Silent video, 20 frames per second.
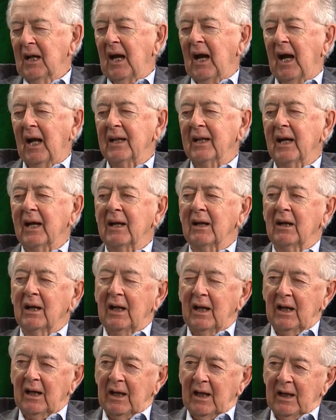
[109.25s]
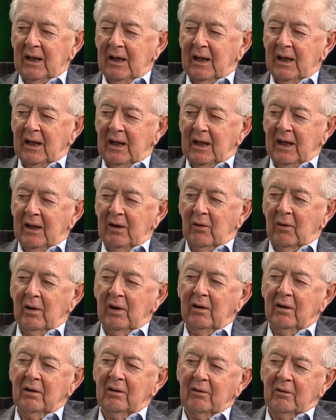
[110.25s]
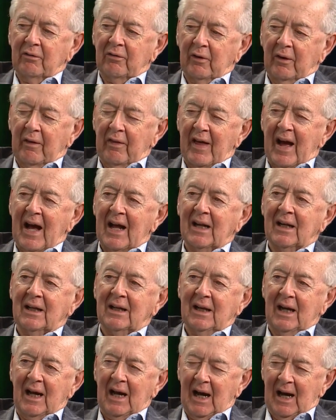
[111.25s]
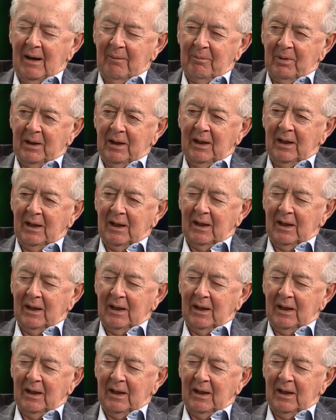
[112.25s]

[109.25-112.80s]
And then in order for that to happen,